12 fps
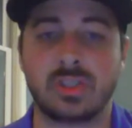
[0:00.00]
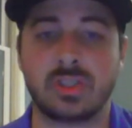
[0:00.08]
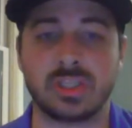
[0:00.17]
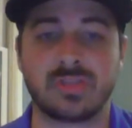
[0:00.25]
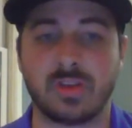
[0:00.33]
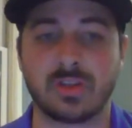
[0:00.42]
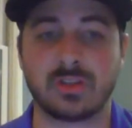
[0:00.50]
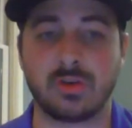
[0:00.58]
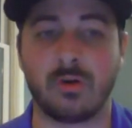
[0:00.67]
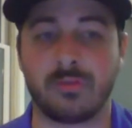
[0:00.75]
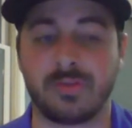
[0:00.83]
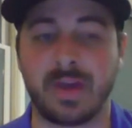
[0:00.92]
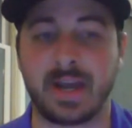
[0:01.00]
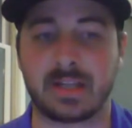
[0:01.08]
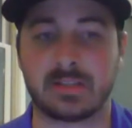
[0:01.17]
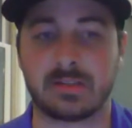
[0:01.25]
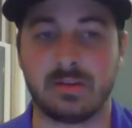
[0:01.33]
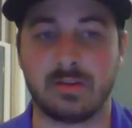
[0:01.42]
just for the sole
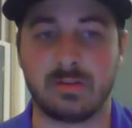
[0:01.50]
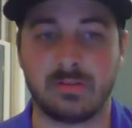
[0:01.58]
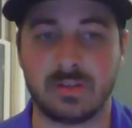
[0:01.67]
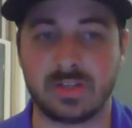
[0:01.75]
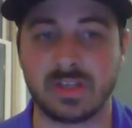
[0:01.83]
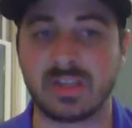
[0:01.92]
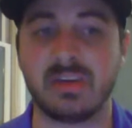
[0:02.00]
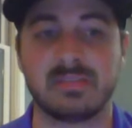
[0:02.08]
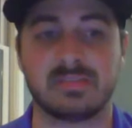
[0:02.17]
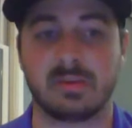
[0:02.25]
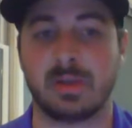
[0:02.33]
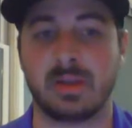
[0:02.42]
fact to give them